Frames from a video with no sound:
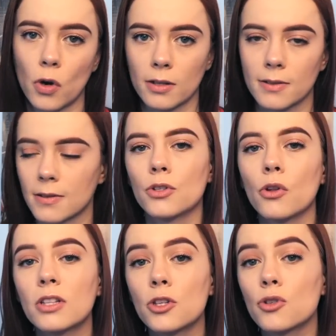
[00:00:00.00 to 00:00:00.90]
once. So
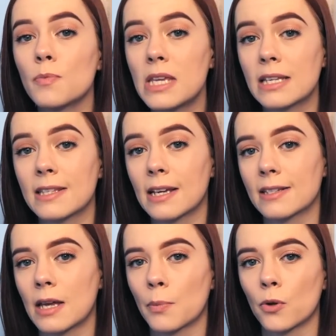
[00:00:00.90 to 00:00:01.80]
let's use me as an
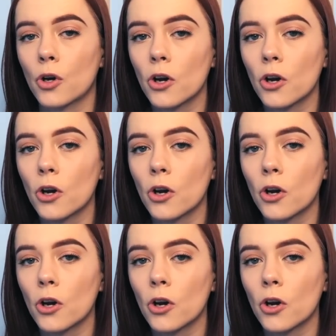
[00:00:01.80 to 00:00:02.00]
example.